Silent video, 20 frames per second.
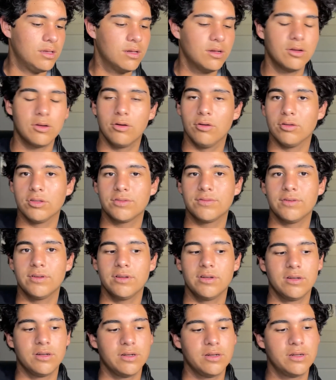goals
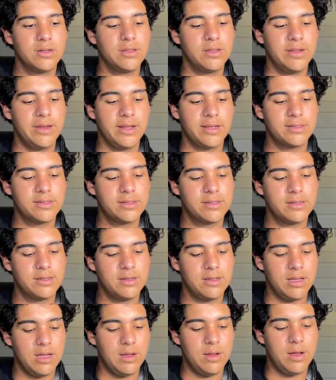for the next.
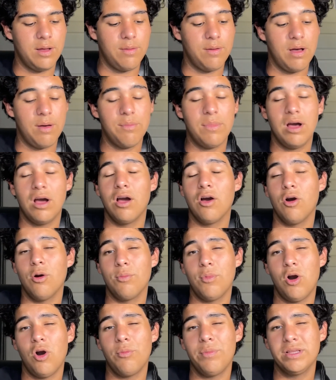I'm
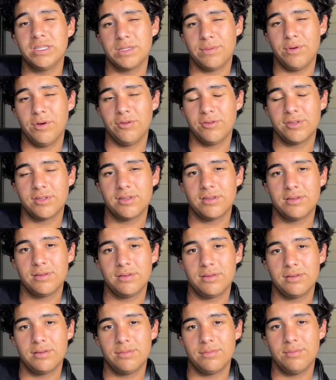hoping to post
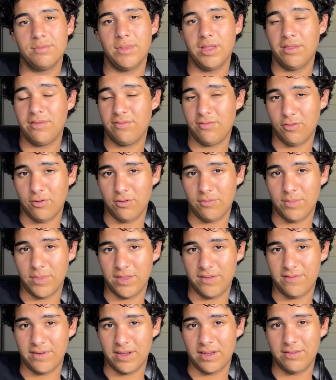month
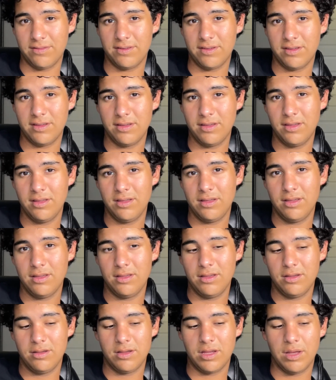5.
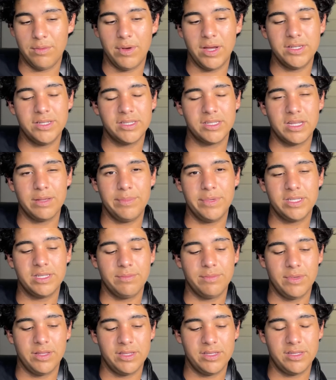I might just skip it to
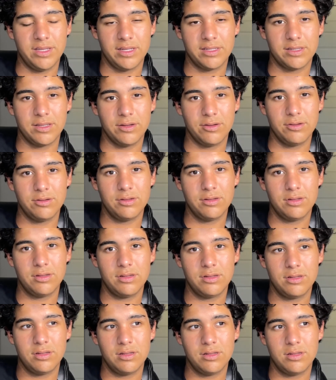month 6 though.
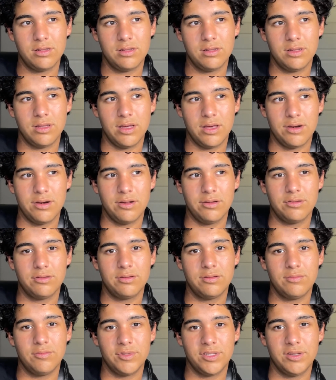I don't know.
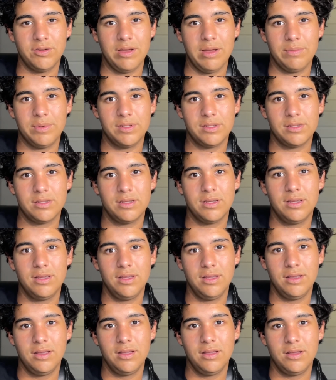See what happens.
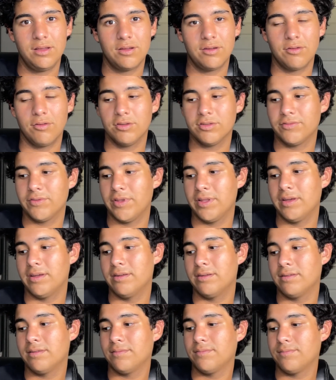Goals for
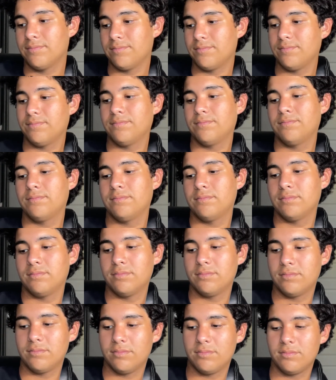
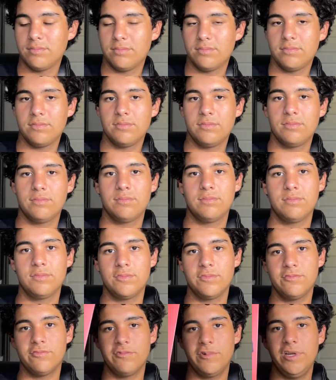that.
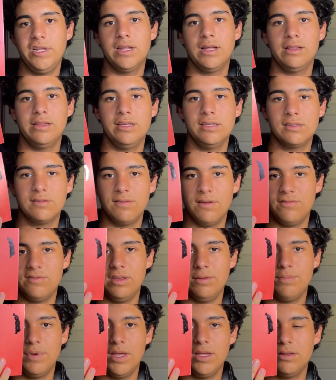Read at least 50
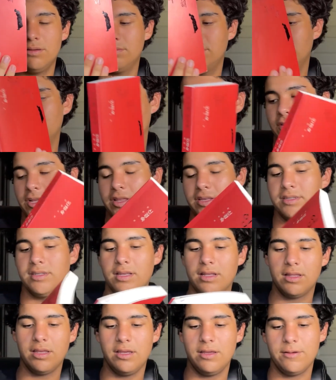pages.
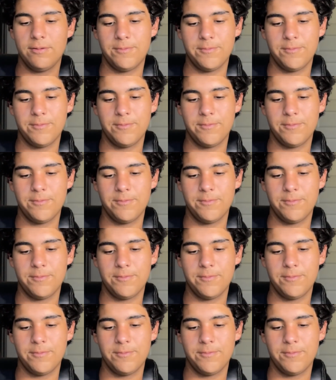Realistically,